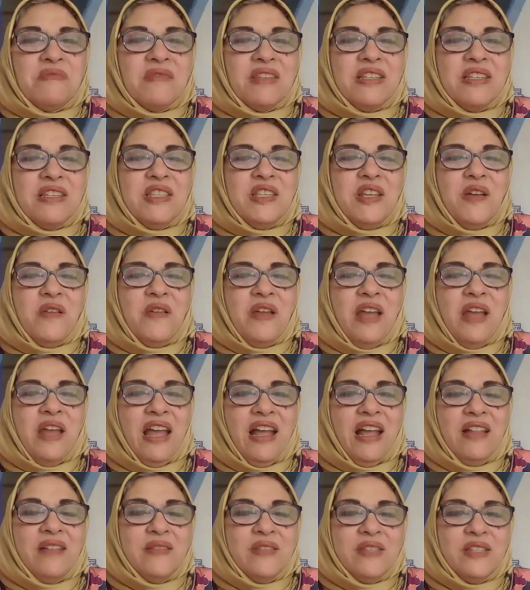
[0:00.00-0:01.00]
So
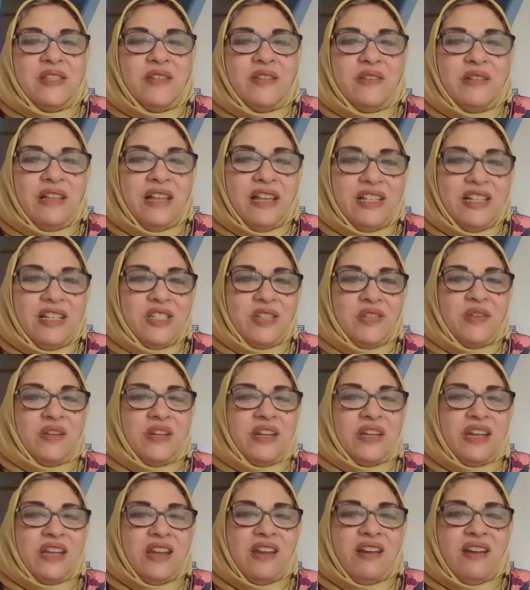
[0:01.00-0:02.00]
Hal, so glad you're
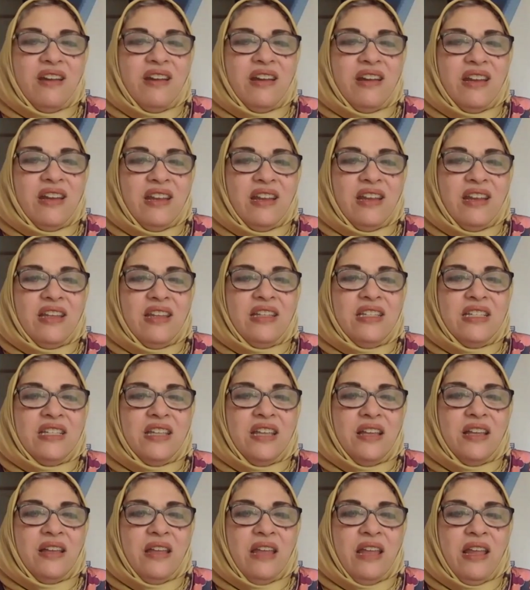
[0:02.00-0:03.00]
here. And
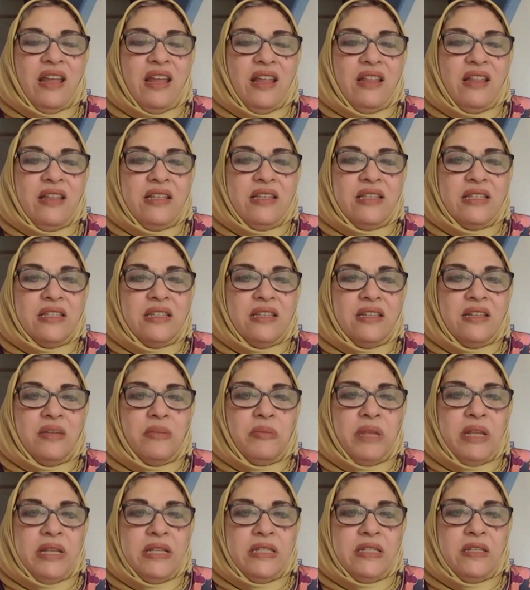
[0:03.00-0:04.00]
Hal is an
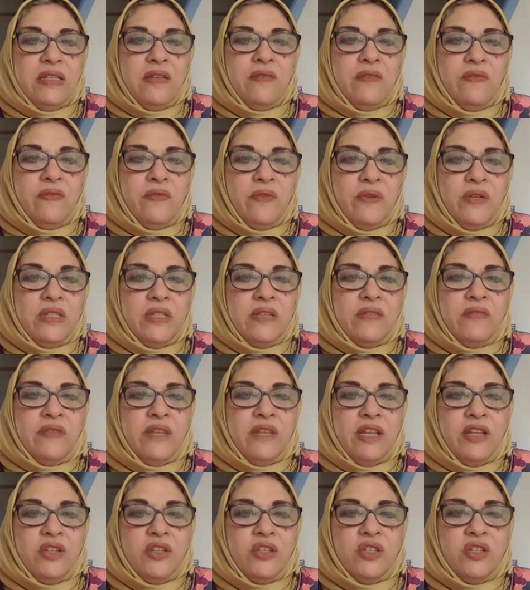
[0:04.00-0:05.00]
amazing force of
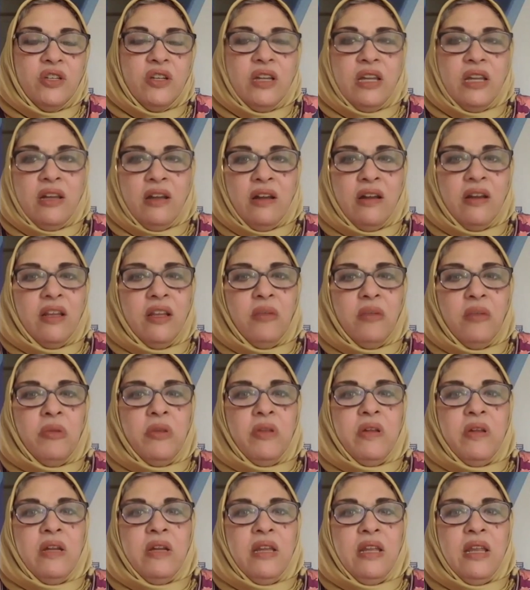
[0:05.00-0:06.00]
nature in our
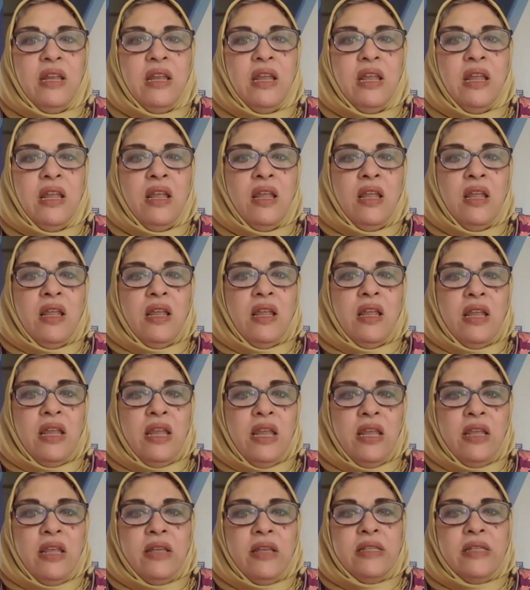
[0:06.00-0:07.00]
community.
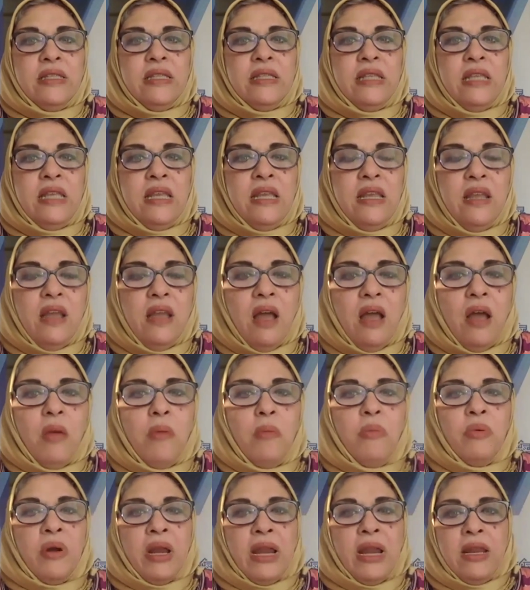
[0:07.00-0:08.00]
He is the
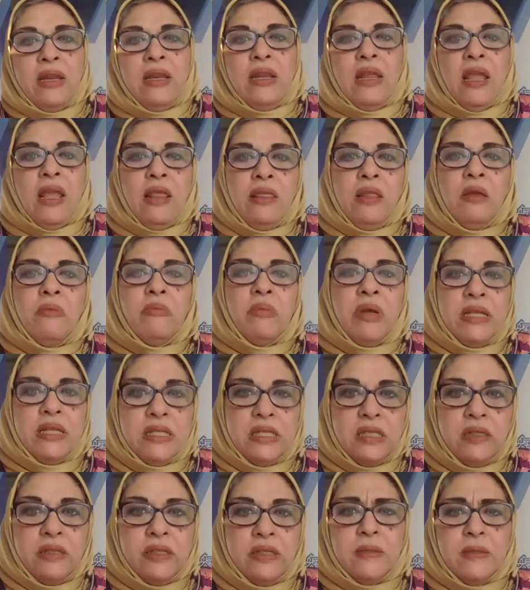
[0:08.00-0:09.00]
brain and the
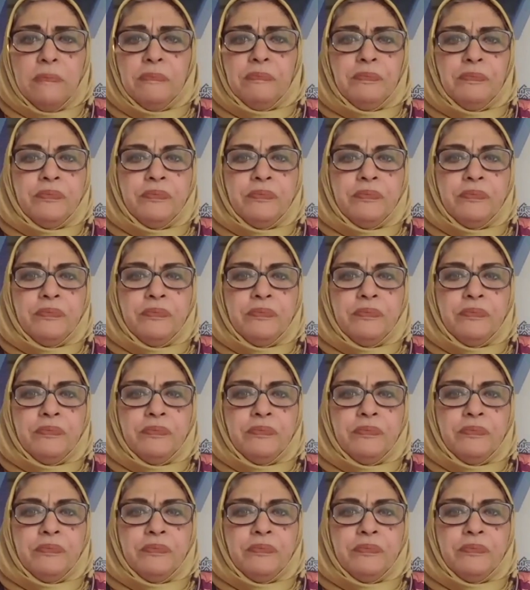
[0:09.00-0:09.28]
muscles